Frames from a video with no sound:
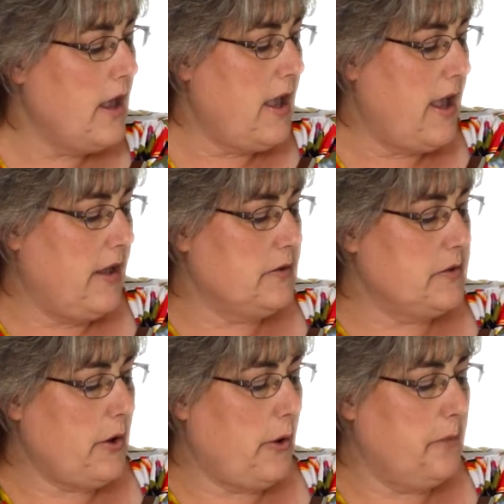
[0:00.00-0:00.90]
And
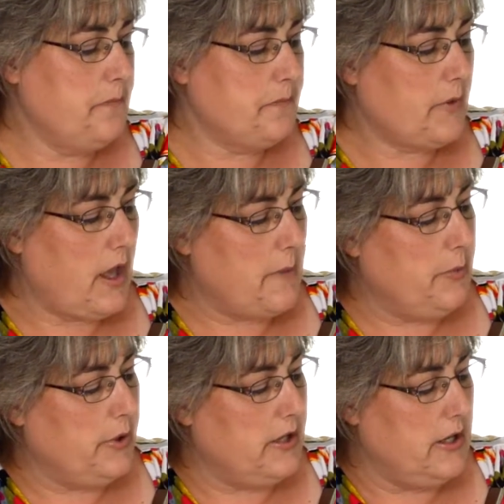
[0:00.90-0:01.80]
so I
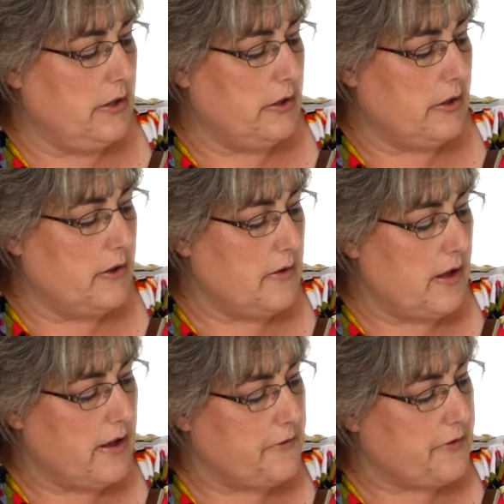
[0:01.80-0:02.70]
put here
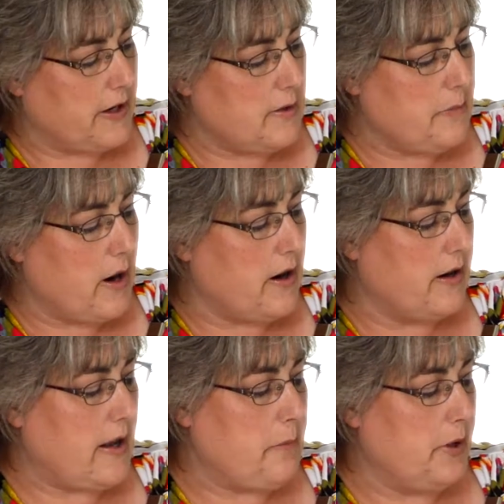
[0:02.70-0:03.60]
in front of the
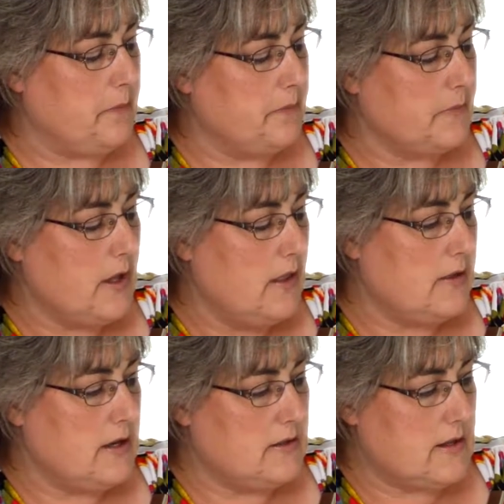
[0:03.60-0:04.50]
barn, I put
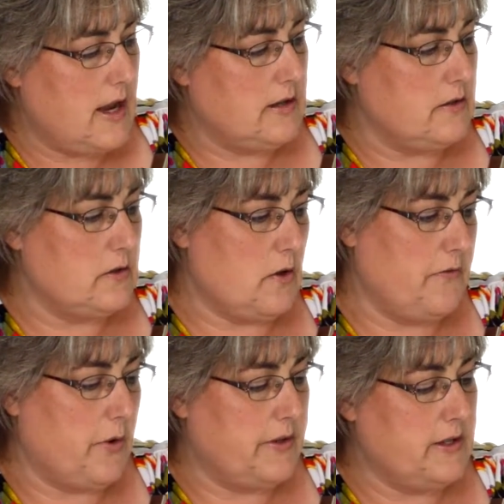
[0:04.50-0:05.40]
these things and so
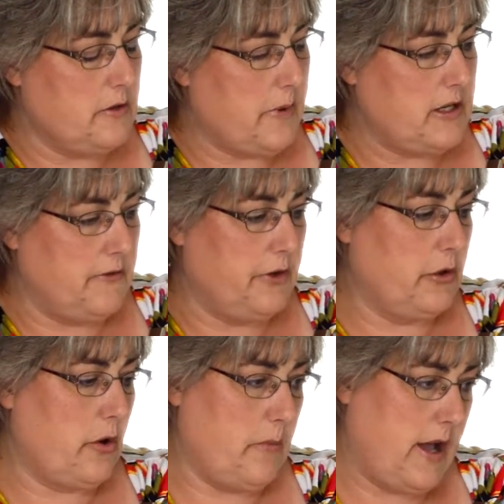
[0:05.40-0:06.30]
forth. These are my different
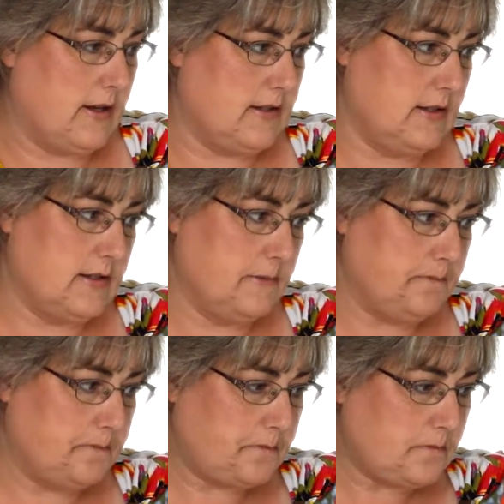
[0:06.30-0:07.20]
grow boxes.
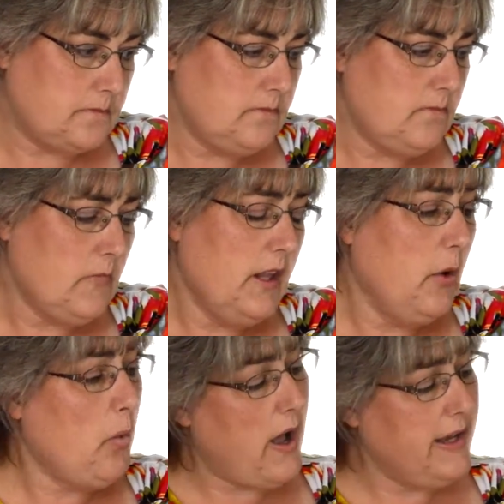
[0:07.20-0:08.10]

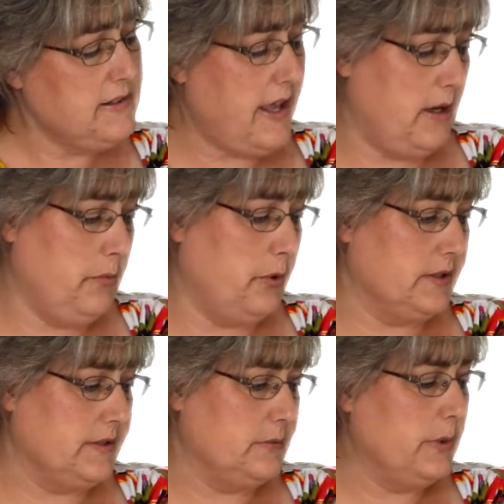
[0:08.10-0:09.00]
Why is that
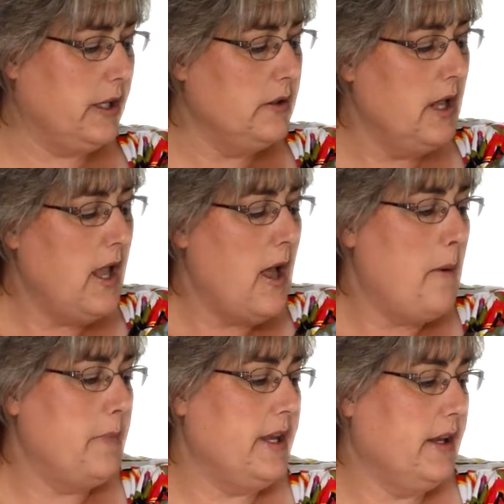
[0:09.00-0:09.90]
important? Well,
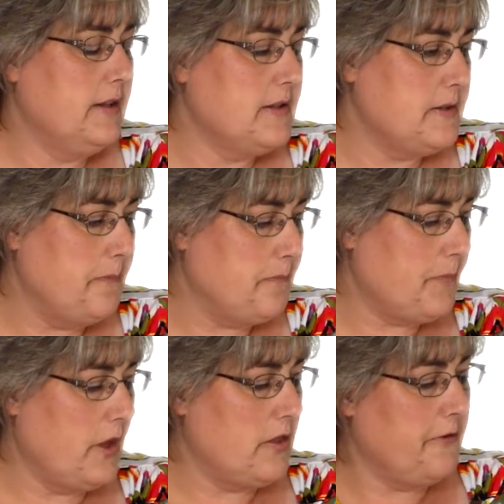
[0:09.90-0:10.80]
because
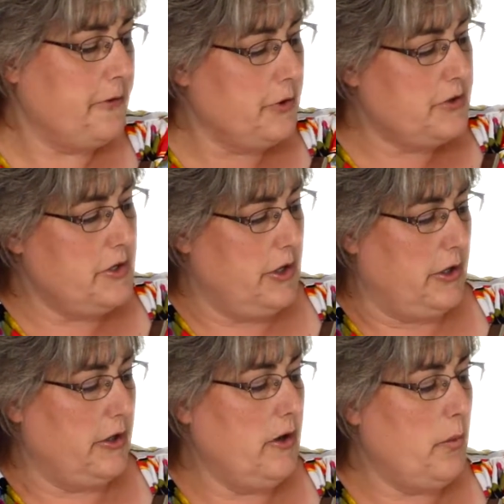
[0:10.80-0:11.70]
the first
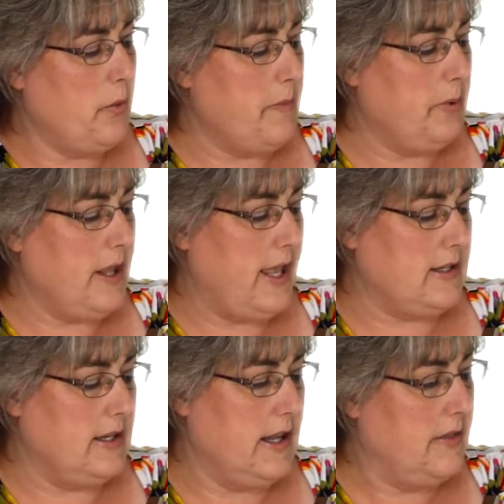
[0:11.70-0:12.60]
year we
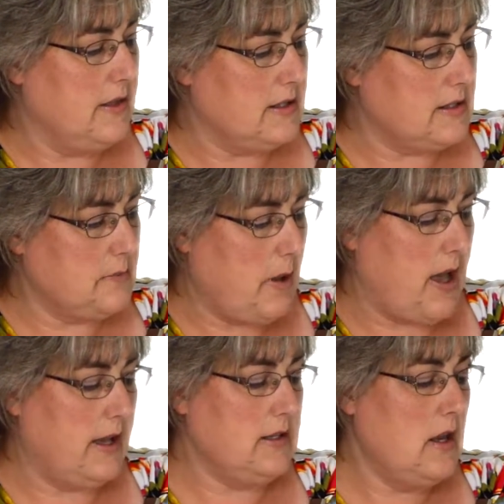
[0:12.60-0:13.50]
planted in this
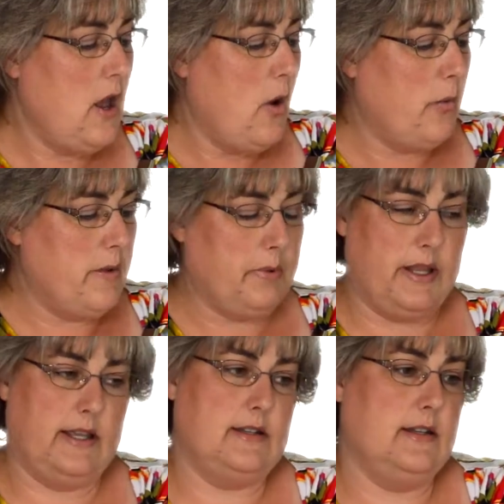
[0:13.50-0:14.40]
spot, we
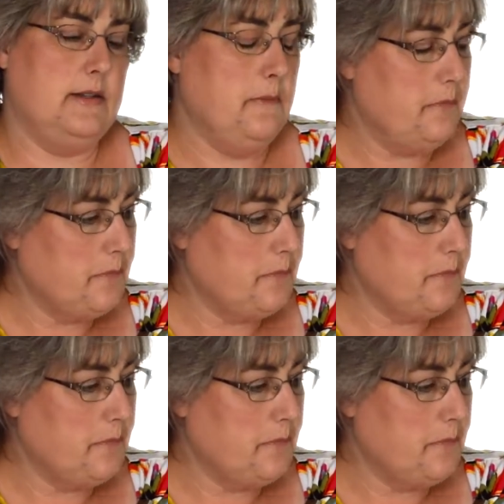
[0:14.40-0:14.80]
planted